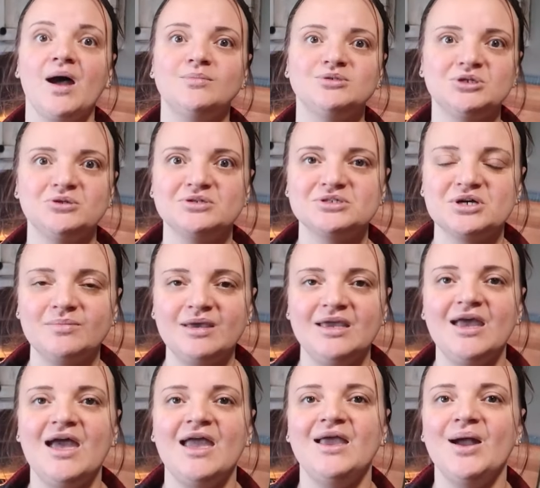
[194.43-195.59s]
I'm sure there's going to
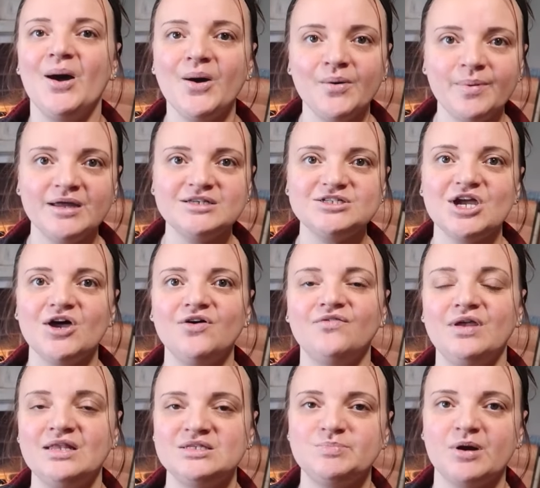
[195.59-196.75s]
be a whole bunch of
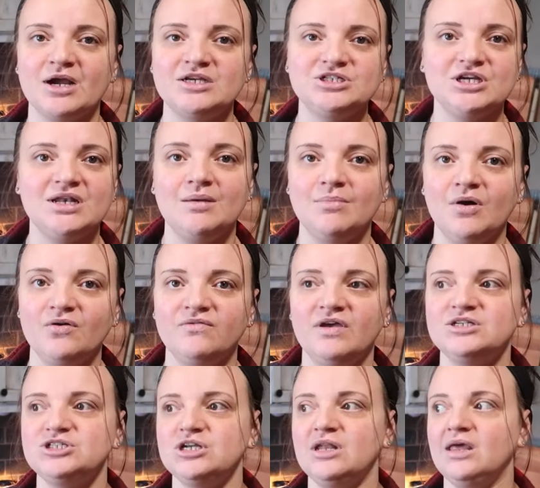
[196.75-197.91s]
inspiration and
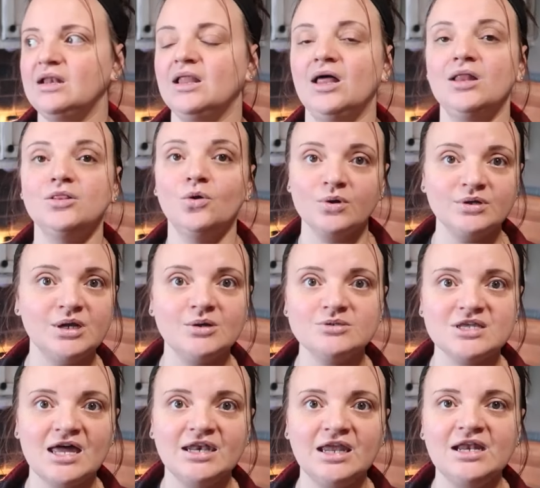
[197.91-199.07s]
motivation, and Lord
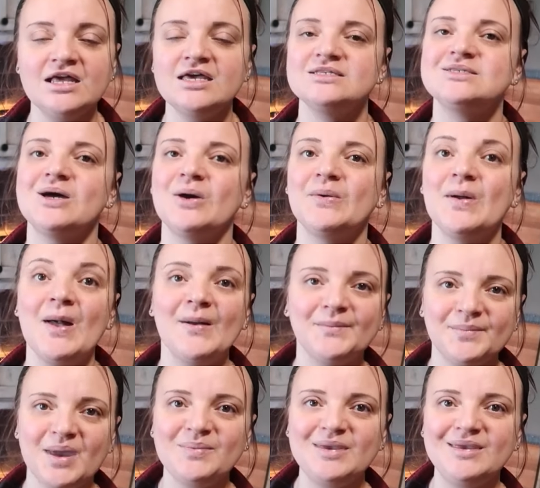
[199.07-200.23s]
knows I need it, so
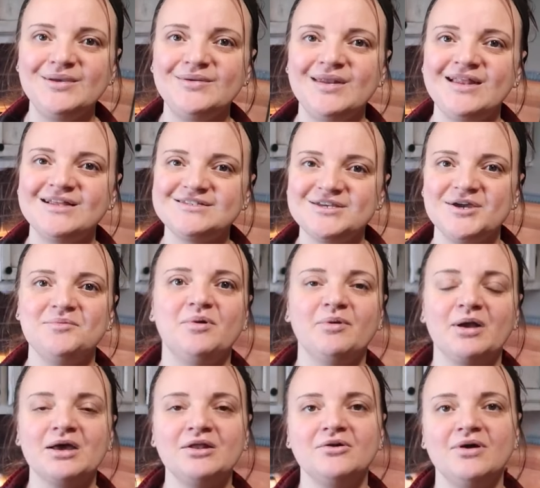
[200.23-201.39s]
maybe you need it too, but
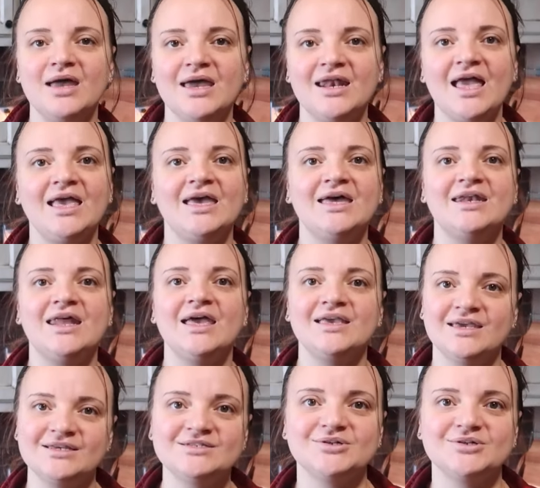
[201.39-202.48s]
we're going to go ahead and get